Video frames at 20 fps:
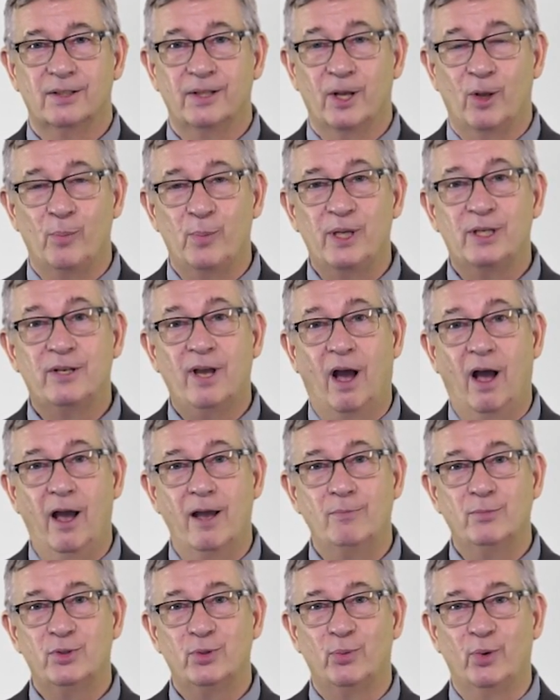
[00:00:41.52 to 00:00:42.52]
There'll be
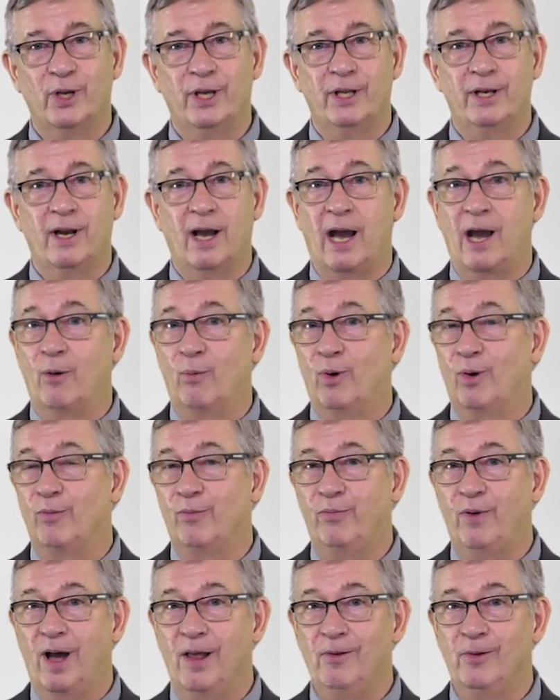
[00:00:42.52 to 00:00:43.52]
times when I
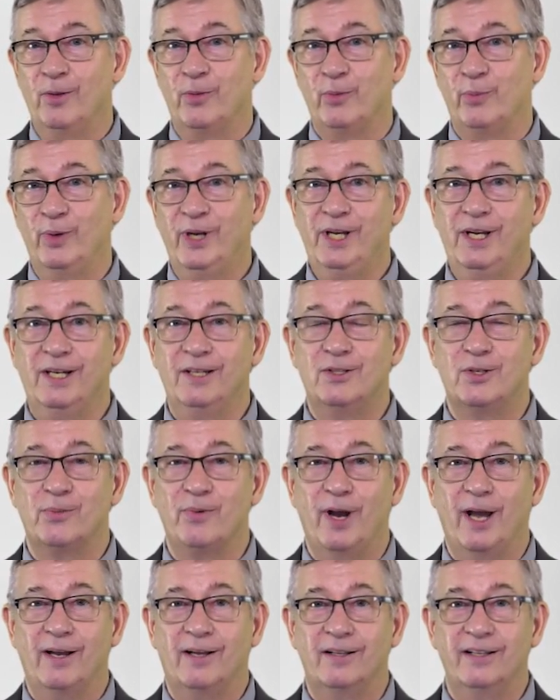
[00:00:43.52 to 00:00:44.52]
won't follow the reading
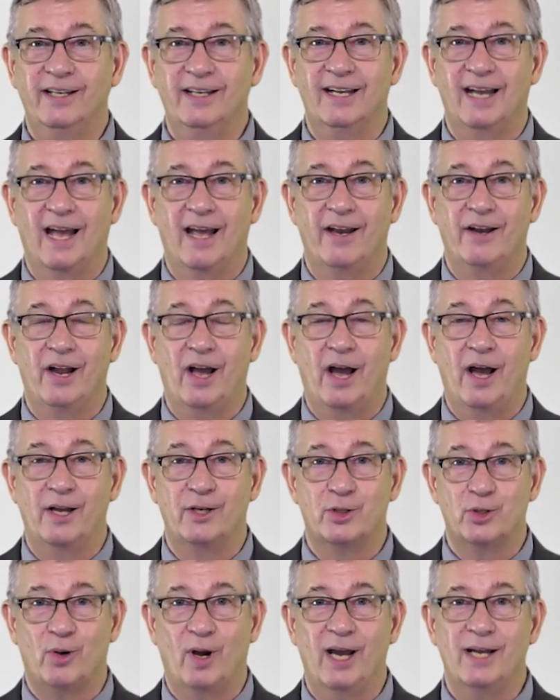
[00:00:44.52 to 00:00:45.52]
directly and
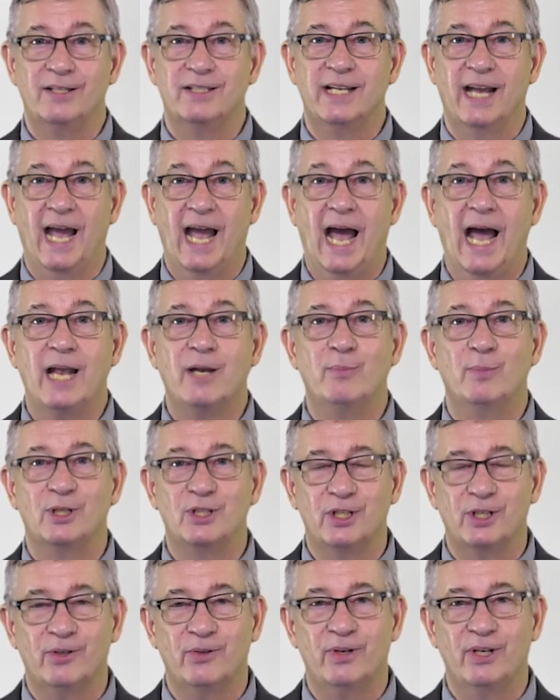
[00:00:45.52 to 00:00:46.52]
I try to add
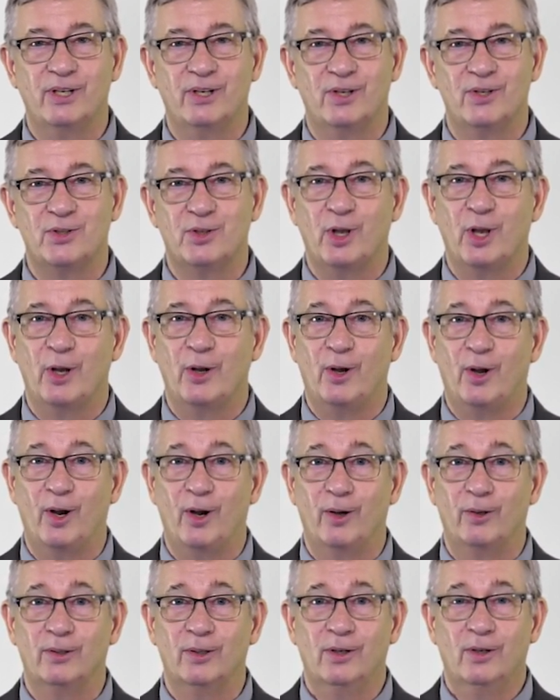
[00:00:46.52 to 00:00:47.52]
materials that
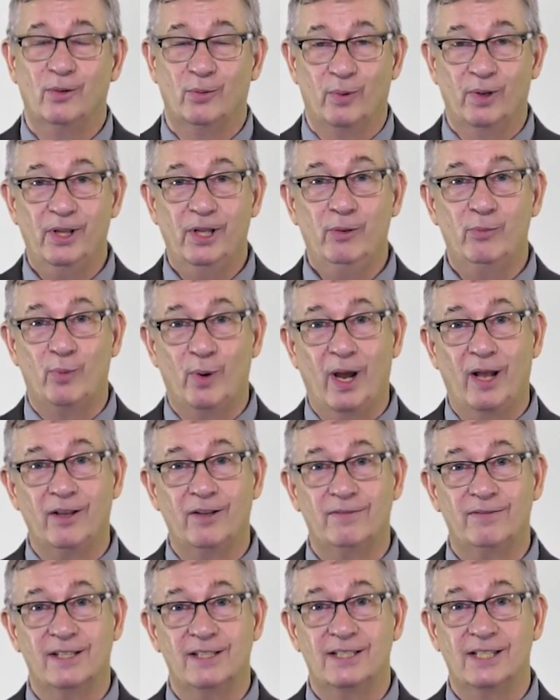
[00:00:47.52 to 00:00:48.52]
are really
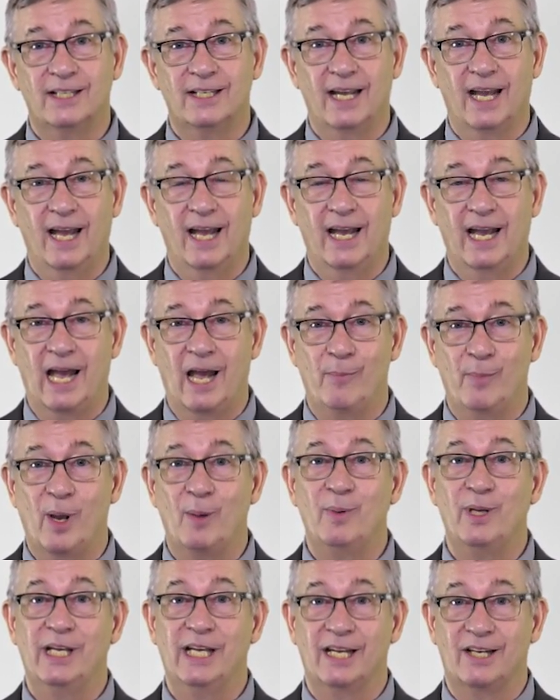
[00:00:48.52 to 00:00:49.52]
relevant today and
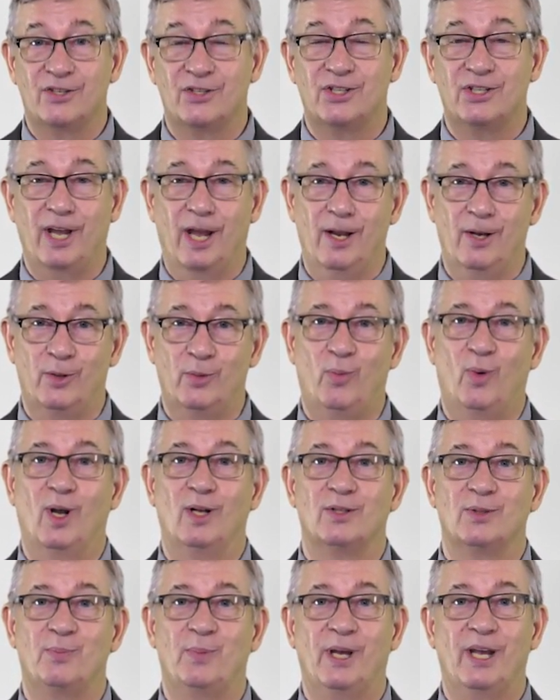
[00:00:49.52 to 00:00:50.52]
maybe extend
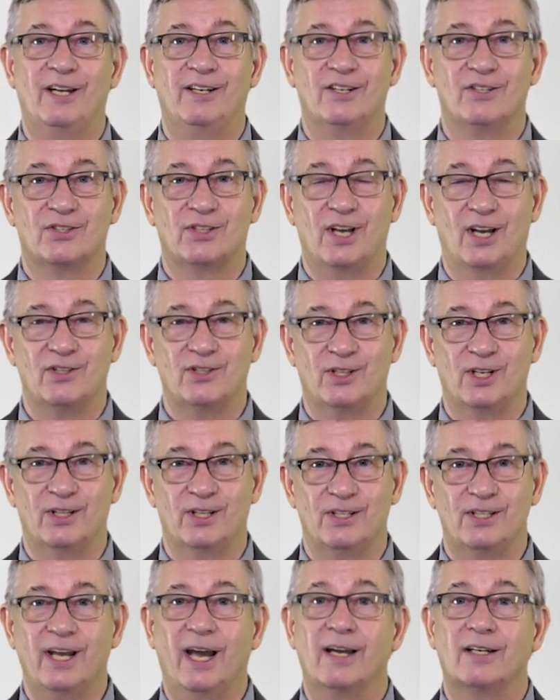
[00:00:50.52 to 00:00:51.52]
what's being discussed
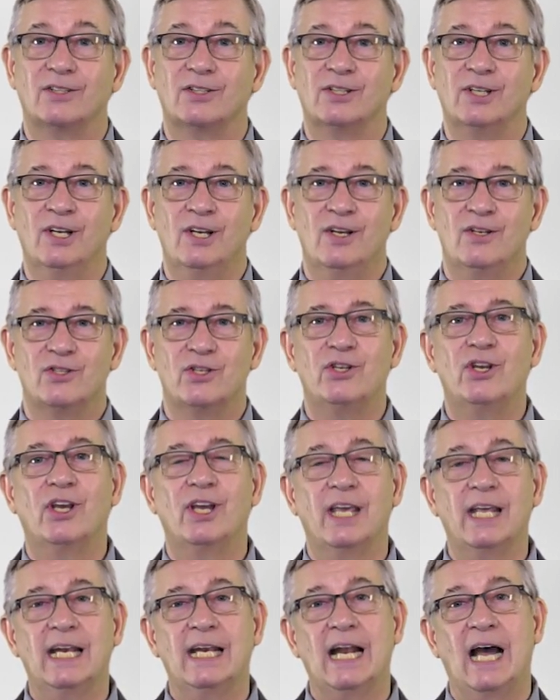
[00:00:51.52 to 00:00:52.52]
in the text so you
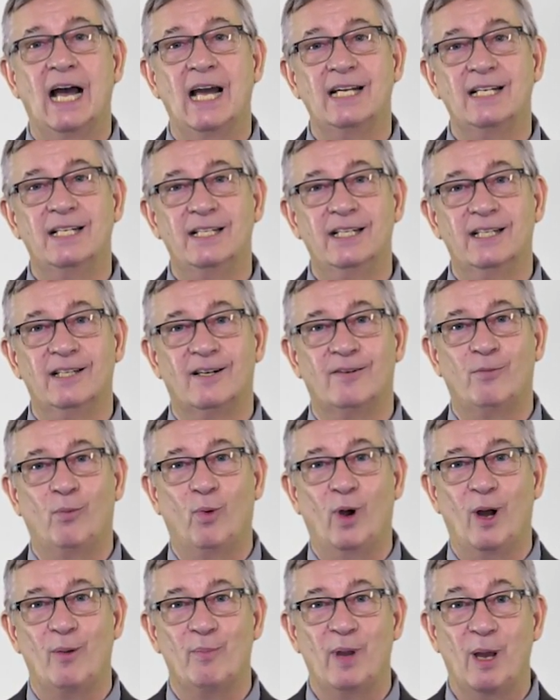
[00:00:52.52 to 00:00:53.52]
can get an idea of
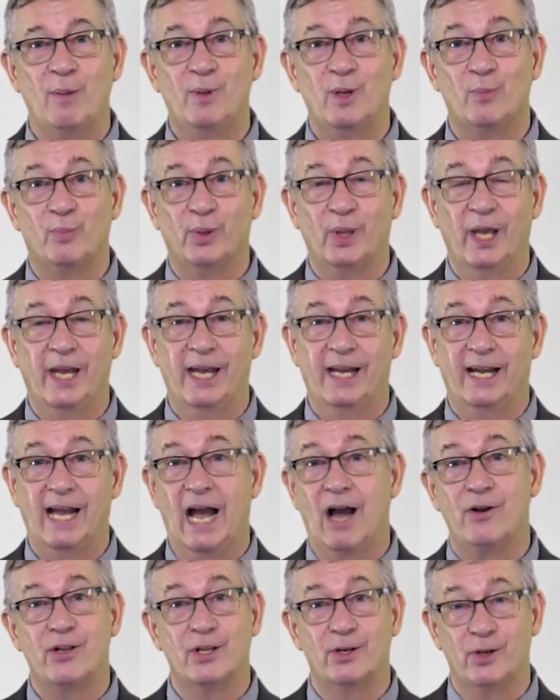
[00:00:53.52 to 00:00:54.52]
what may be playing
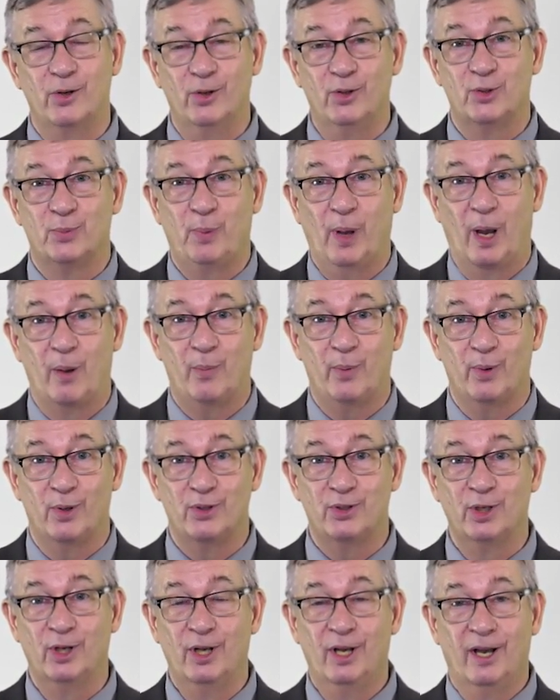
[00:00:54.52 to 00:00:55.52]
out in the
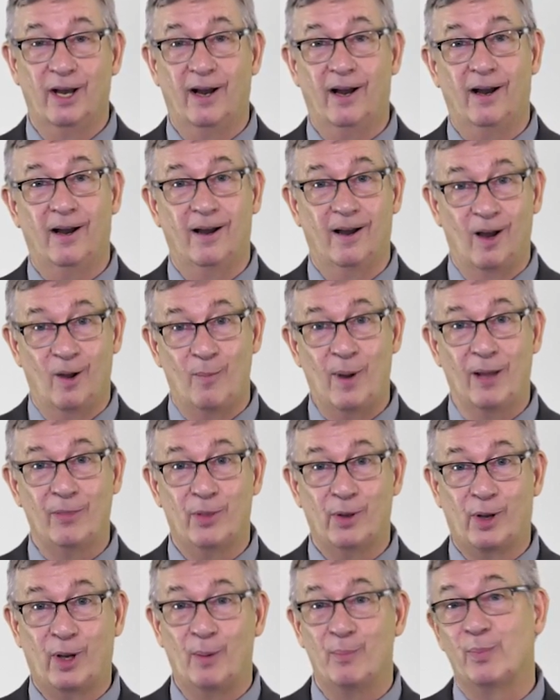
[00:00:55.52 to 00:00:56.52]
newspapers uh,
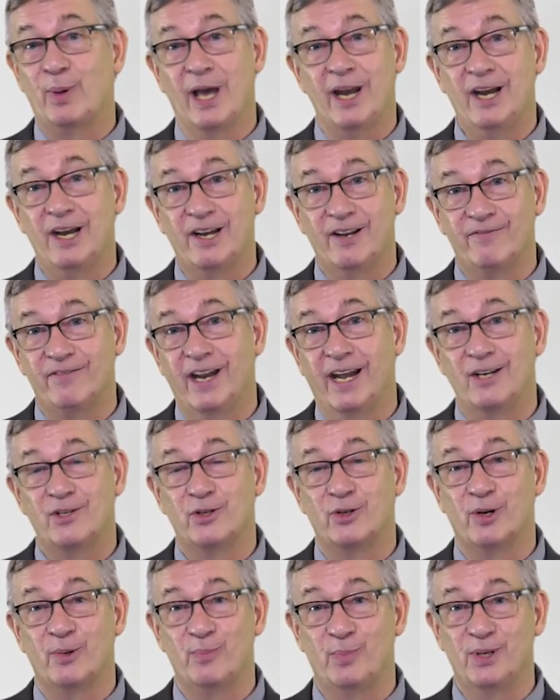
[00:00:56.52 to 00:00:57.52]
about the competitive
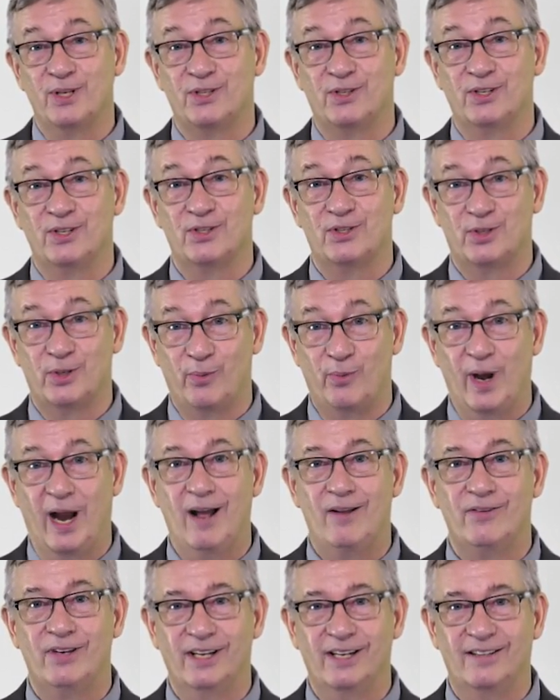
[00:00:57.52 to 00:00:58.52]
nature of business
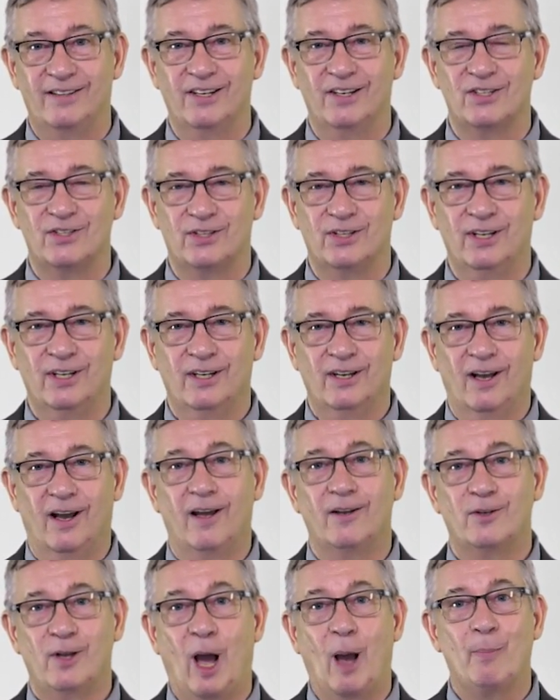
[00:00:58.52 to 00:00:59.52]
surrounding this
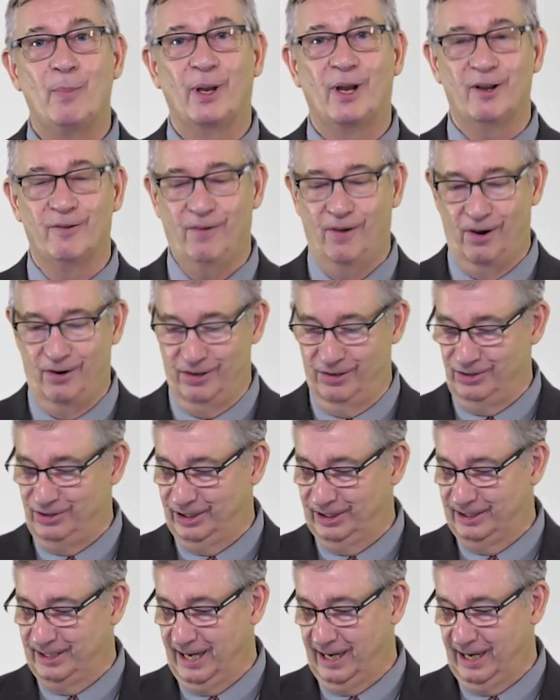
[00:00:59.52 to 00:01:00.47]
uh, topic of harnessing